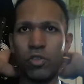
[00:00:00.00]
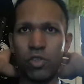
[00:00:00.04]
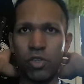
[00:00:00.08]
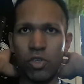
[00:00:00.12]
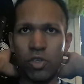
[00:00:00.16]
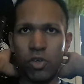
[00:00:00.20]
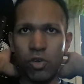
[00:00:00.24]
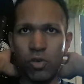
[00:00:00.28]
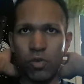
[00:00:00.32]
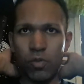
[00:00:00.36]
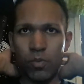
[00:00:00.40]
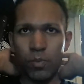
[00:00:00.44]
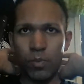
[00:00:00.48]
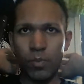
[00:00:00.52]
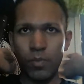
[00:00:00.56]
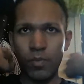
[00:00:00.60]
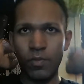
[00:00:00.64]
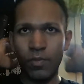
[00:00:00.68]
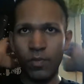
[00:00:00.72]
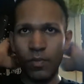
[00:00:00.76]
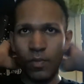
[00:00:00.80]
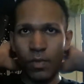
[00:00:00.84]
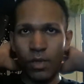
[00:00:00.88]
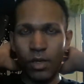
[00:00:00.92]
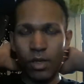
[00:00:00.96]
So
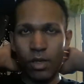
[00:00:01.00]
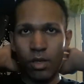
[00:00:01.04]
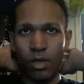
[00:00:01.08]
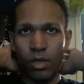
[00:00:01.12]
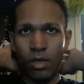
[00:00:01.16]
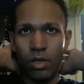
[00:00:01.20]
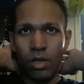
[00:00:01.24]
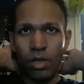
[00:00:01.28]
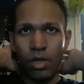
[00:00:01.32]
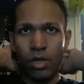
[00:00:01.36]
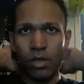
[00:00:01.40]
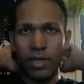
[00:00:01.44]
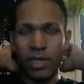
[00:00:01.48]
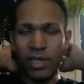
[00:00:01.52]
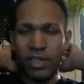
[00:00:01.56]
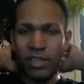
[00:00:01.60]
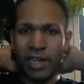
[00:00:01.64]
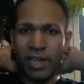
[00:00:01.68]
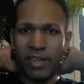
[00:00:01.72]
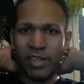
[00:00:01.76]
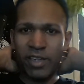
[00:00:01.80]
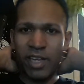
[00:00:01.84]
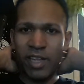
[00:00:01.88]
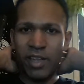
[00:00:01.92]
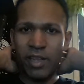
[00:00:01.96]
not
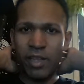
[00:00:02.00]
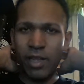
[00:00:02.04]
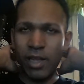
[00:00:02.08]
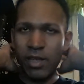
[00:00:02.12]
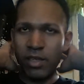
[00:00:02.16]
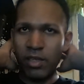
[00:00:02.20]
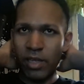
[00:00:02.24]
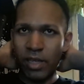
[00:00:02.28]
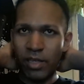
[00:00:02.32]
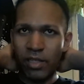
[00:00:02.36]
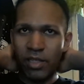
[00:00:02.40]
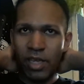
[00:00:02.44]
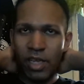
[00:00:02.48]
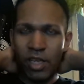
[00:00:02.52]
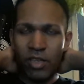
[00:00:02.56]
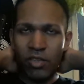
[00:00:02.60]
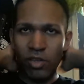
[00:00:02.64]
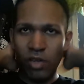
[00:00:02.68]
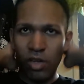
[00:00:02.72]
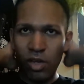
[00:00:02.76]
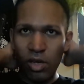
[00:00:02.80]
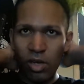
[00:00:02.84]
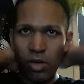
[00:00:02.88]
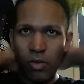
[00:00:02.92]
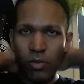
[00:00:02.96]
not saying not, not saying it's
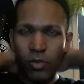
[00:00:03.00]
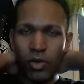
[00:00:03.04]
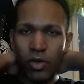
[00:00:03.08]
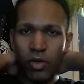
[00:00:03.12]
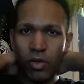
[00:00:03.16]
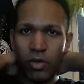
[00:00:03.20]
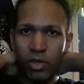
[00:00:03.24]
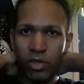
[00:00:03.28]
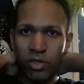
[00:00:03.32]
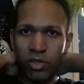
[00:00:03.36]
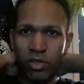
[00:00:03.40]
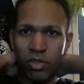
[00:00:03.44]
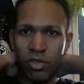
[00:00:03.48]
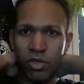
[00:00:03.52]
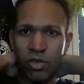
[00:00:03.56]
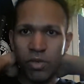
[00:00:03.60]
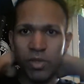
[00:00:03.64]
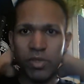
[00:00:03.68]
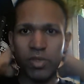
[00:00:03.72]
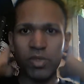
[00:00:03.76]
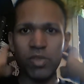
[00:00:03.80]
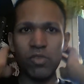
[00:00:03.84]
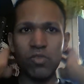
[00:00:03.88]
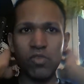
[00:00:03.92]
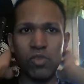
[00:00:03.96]
a, um you know it's a
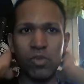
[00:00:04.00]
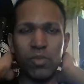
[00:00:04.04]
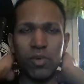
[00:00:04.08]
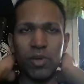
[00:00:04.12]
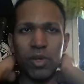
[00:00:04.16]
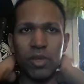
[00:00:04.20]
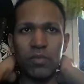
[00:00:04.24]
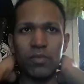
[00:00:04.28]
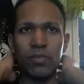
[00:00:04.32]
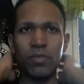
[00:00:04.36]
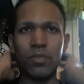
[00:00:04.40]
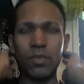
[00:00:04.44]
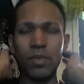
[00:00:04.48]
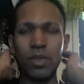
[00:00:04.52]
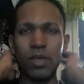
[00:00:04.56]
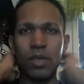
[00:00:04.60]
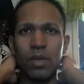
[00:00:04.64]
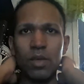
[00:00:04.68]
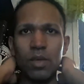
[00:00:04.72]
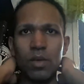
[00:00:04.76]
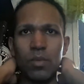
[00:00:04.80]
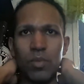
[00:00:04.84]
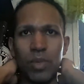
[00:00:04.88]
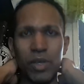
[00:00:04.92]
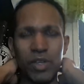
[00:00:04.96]
serious injury, but
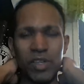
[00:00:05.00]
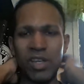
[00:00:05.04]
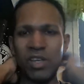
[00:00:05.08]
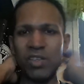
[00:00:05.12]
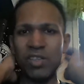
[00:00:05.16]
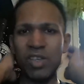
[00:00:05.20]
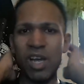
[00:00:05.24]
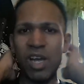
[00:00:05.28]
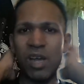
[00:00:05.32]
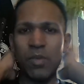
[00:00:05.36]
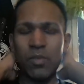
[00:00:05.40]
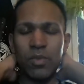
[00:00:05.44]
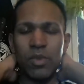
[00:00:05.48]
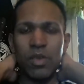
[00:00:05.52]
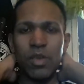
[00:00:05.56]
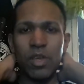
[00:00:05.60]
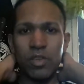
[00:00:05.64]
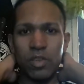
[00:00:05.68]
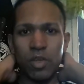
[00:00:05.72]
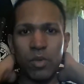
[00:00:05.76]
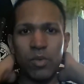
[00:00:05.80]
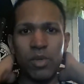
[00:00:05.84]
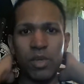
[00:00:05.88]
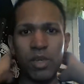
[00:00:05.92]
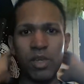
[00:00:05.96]
but at the same time,
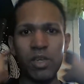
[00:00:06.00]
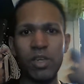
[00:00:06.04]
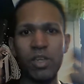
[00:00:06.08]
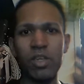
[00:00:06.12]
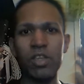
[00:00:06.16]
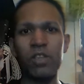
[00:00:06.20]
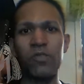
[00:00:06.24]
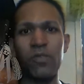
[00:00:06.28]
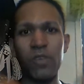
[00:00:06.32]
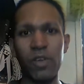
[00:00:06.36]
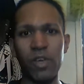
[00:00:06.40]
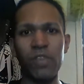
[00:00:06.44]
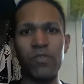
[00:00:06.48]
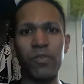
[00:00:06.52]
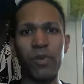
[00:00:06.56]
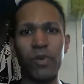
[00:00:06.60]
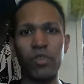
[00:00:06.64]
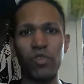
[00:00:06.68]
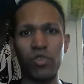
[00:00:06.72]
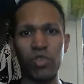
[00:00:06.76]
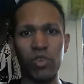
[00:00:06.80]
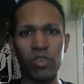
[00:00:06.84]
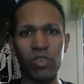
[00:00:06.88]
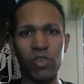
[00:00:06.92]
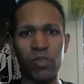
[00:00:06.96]
WWE is is
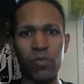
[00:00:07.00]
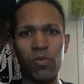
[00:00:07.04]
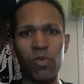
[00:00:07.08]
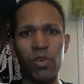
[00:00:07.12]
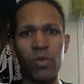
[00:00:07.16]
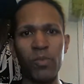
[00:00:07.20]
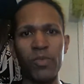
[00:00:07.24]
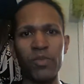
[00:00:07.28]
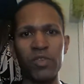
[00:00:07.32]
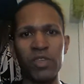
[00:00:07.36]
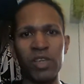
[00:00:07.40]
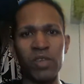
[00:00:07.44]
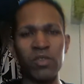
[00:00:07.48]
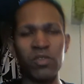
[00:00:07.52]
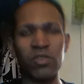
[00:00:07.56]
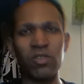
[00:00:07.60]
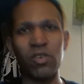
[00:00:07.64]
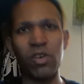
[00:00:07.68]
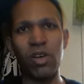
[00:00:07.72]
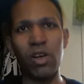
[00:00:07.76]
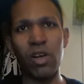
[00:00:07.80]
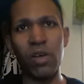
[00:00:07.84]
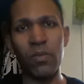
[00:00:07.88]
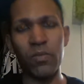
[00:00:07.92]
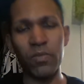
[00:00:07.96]
restrictive when it pertains
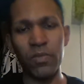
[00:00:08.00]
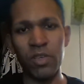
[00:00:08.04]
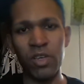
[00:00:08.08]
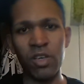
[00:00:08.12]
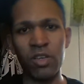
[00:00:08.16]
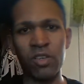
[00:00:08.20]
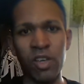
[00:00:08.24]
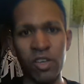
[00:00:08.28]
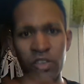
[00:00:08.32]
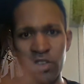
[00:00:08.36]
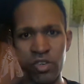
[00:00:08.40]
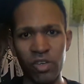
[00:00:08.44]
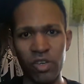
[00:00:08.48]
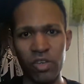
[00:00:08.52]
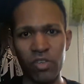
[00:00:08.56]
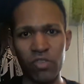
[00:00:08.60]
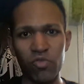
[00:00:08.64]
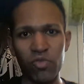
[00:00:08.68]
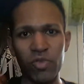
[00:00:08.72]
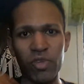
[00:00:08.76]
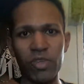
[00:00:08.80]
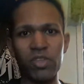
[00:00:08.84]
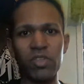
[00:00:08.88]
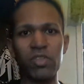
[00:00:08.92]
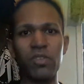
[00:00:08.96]
to um concussion
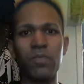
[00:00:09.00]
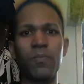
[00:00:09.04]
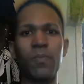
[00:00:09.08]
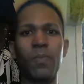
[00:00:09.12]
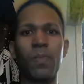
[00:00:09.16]
injuries.